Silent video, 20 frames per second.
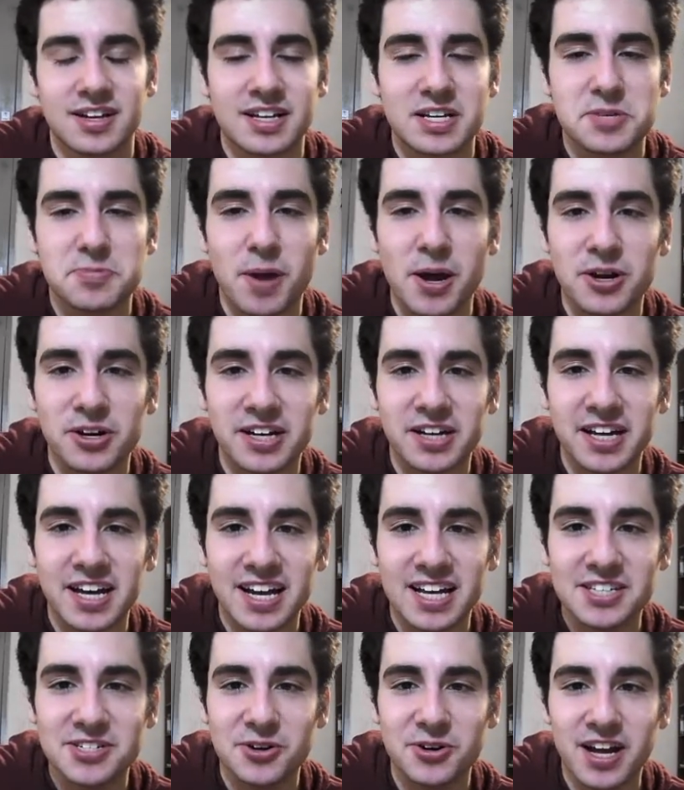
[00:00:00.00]
Spider King,
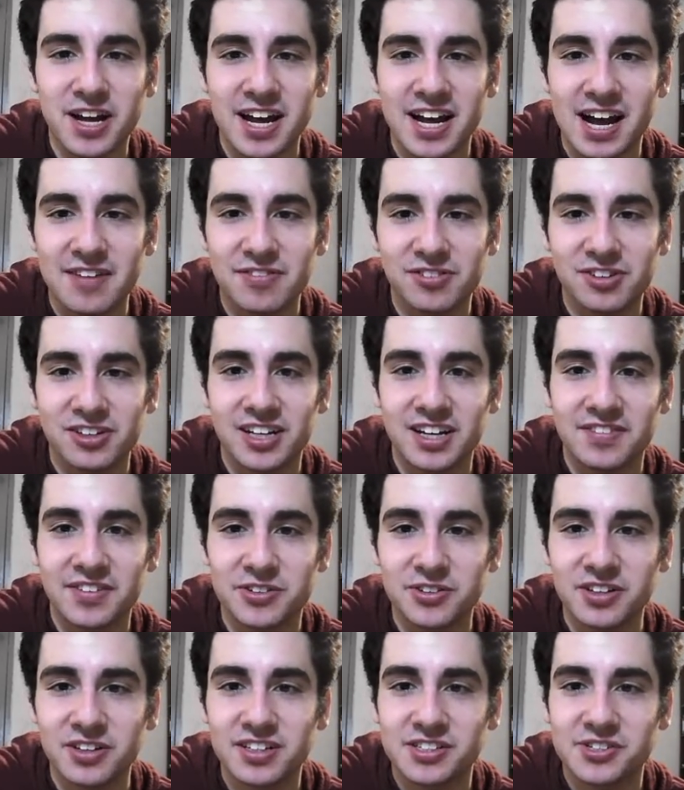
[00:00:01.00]
it's okay. I forgive
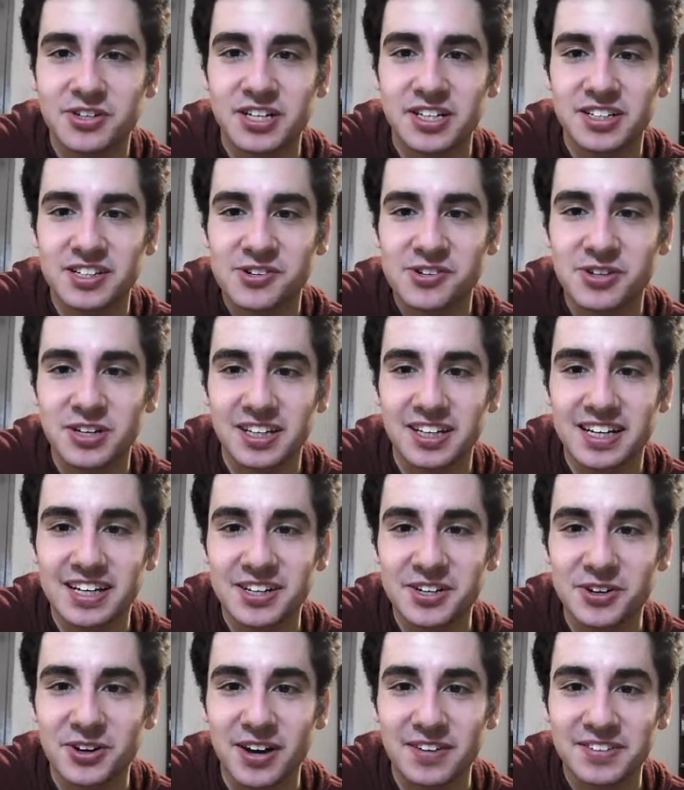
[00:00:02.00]
you. You can you can leave.
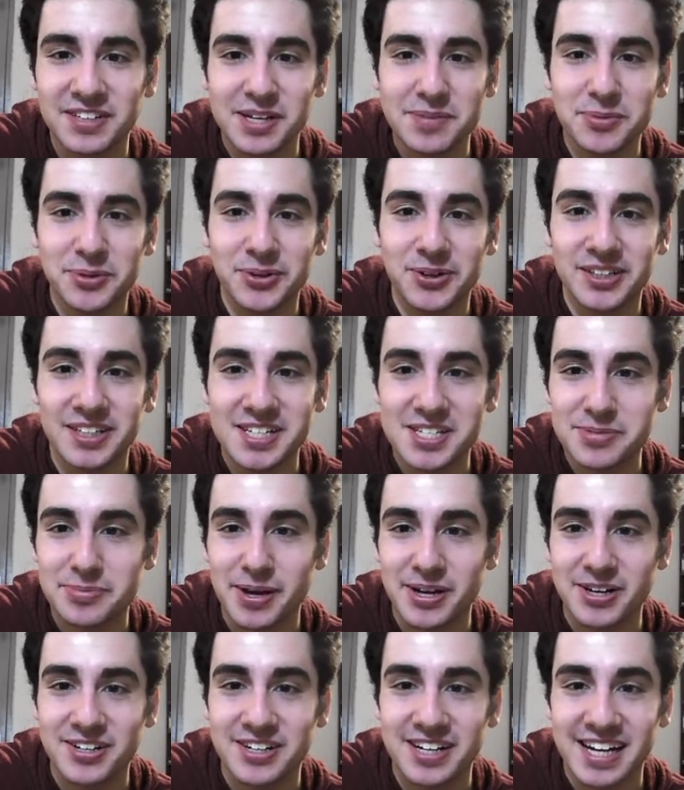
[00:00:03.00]
You don't have to keep doing this,
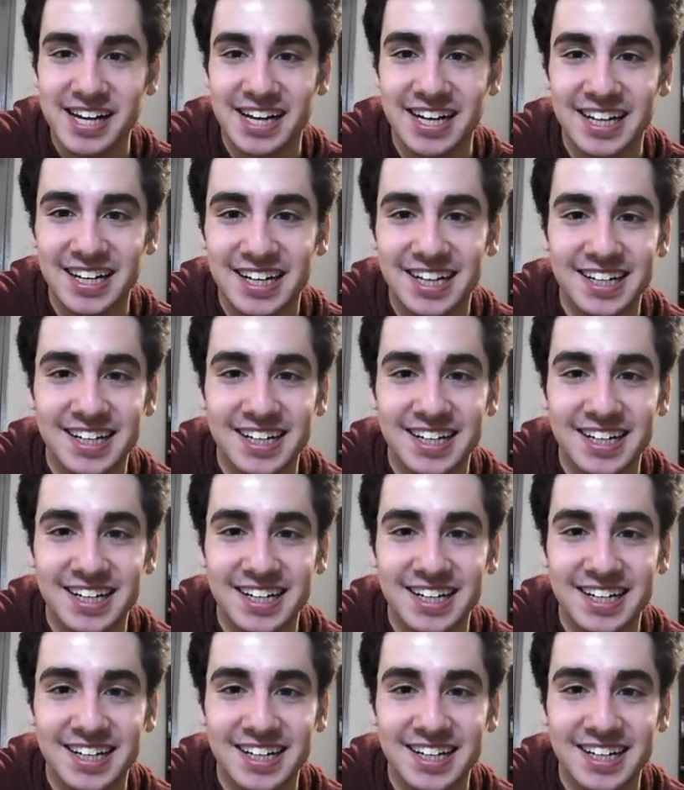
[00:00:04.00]
Spider King.